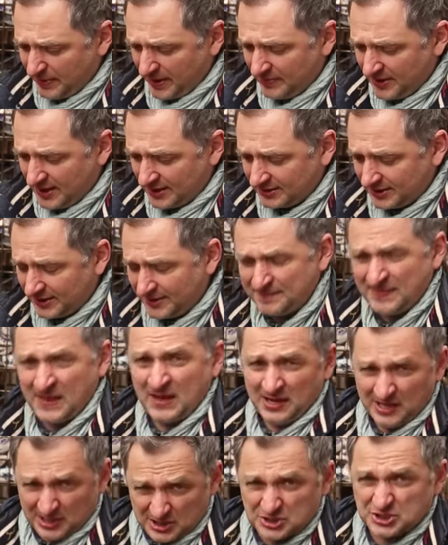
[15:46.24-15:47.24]
That's about
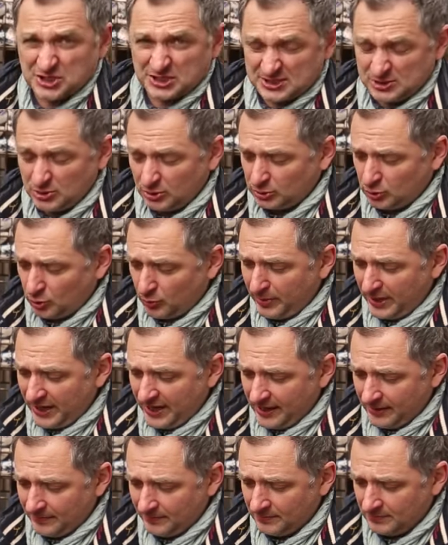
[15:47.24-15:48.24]
eleven dollars, so
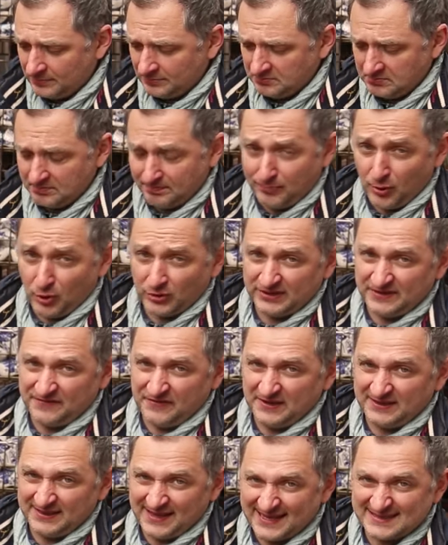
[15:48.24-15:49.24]
twenty-two cents for
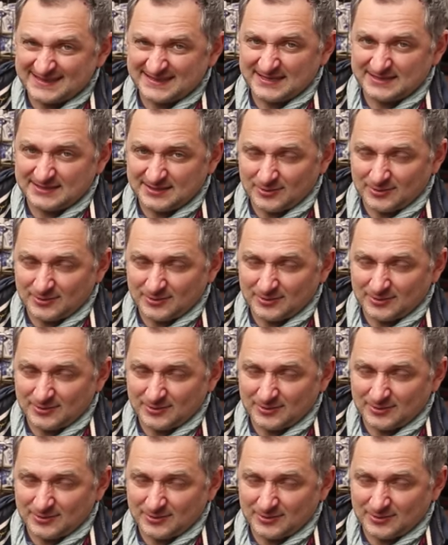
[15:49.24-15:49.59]
one tulip.